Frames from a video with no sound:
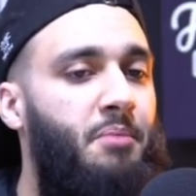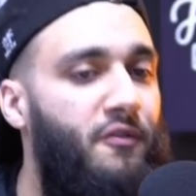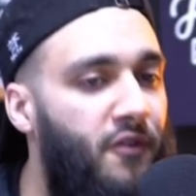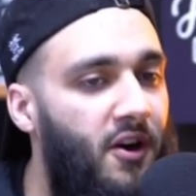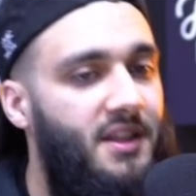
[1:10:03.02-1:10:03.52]

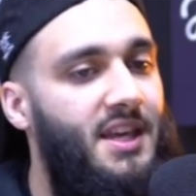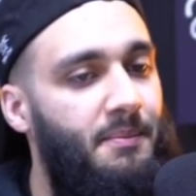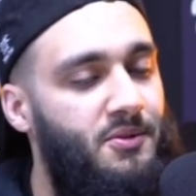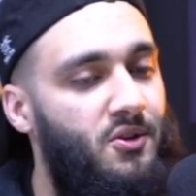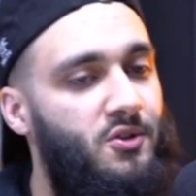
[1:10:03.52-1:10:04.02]
prefer the
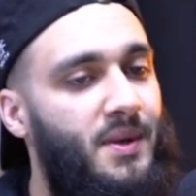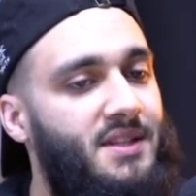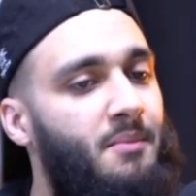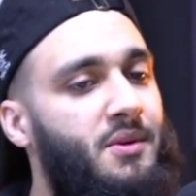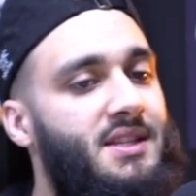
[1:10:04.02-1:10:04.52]
episodes when
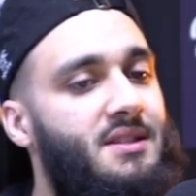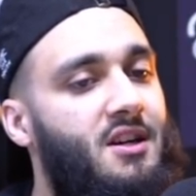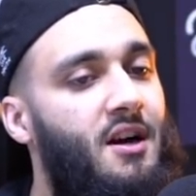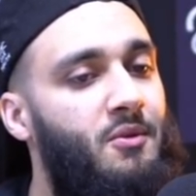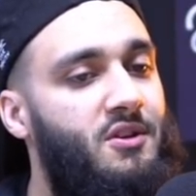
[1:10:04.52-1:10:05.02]
somebody's
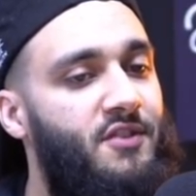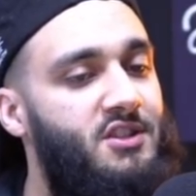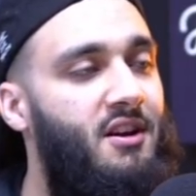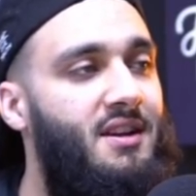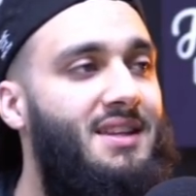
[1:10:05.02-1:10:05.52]
come on
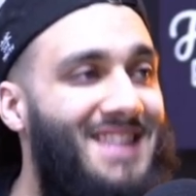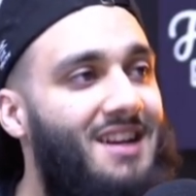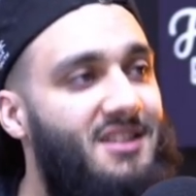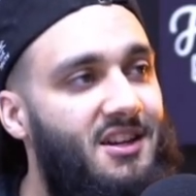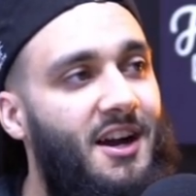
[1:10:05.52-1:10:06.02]
Freshly Grounded a
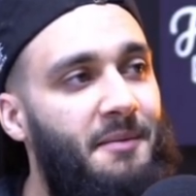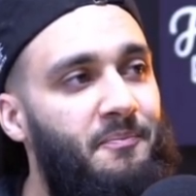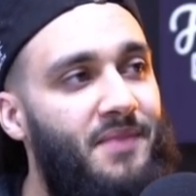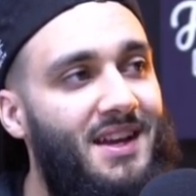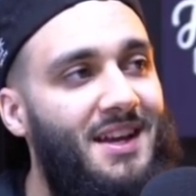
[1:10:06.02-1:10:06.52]
second
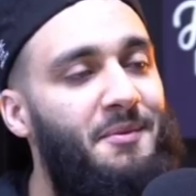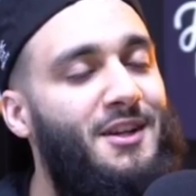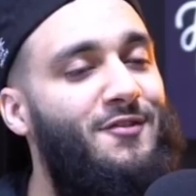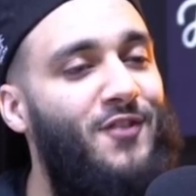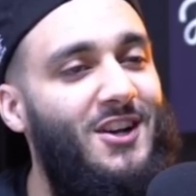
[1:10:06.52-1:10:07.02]
time,
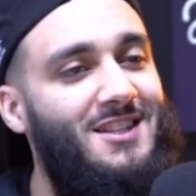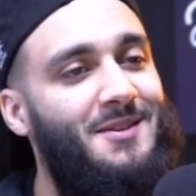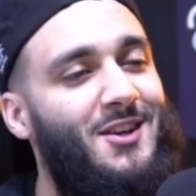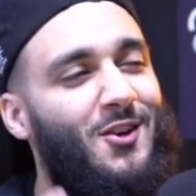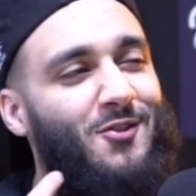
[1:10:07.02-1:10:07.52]
because the first
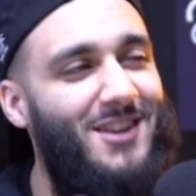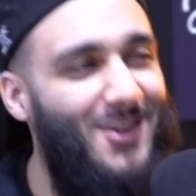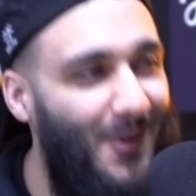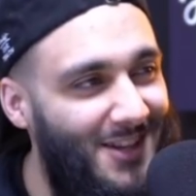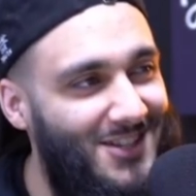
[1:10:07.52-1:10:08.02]
time it's like you don't really
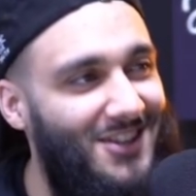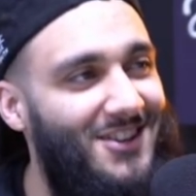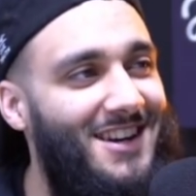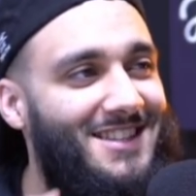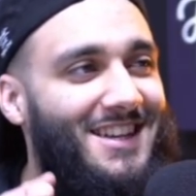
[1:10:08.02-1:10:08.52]
know each other.